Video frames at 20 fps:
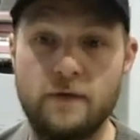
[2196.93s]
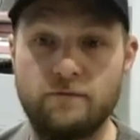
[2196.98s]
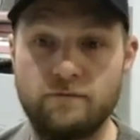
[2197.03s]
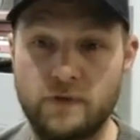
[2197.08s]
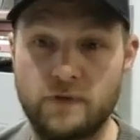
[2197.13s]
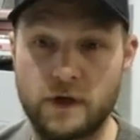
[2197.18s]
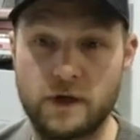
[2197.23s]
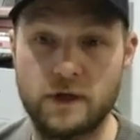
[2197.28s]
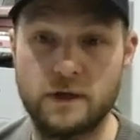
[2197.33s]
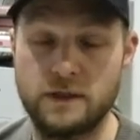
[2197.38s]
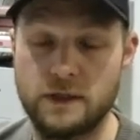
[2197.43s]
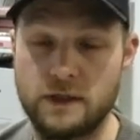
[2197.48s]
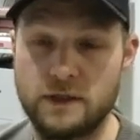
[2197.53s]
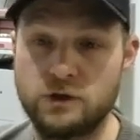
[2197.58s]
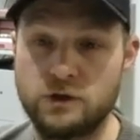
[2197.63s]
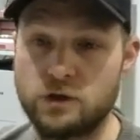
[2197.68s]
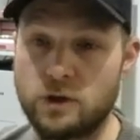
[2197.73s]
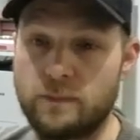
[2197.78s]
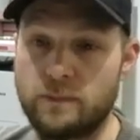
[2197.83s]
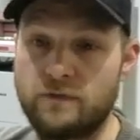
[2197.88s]
via the
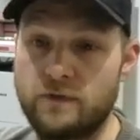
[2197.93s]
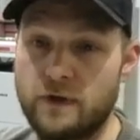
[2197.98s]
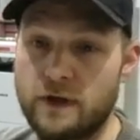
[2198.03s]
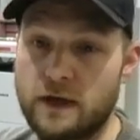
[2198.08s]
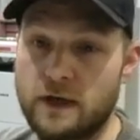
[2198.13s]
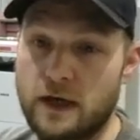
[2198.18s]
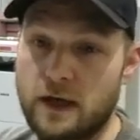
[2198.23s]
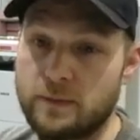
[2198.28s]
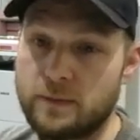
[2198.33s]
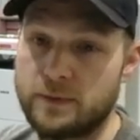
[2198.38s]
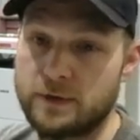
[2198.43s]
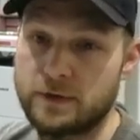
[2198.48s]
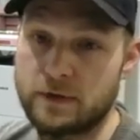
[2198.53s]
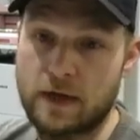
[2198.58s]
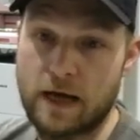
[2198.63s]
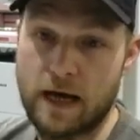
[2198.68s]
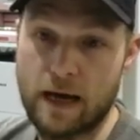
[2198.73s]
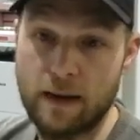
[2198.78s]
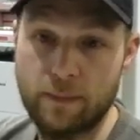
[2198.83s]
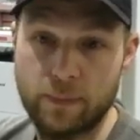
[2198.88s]
Shopify Collabs
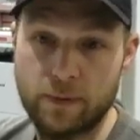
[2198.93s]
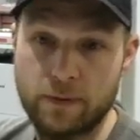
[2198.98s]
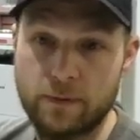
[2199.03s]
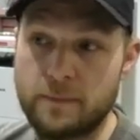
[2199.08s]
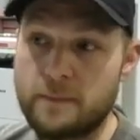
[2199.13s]
app,